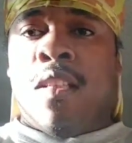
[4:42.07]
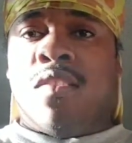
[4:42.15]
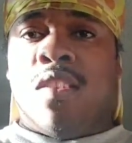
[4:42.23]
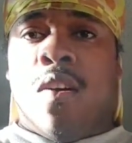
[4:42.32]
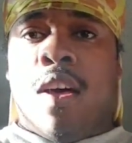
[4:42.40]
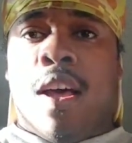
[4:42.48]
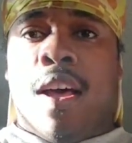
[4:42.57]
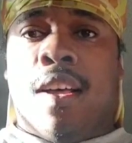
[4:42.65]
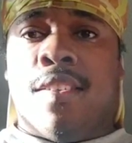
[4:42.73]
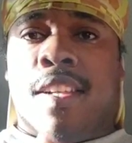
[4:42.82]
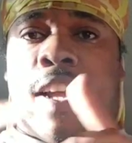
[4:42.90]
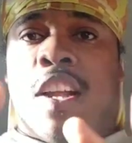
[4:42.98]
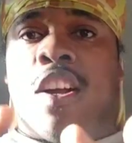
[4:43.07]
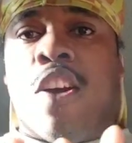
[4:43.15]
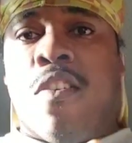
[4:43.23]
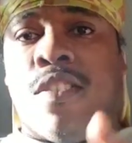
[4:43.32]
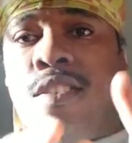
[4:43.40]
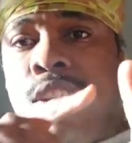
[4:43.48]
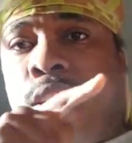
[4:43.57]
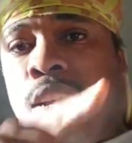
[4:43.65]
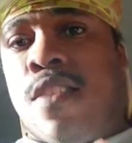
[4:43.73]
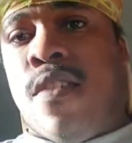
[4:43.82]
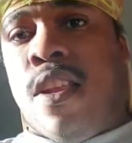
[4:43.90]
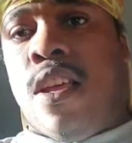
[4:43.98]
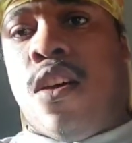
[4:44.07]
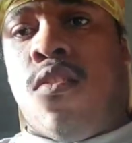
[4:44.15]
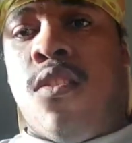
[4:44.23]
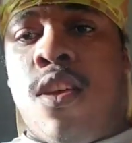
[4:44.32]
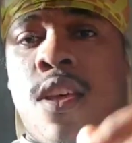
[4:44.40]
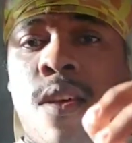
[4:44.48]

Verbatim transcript: So uh, stay encouraged until the next video.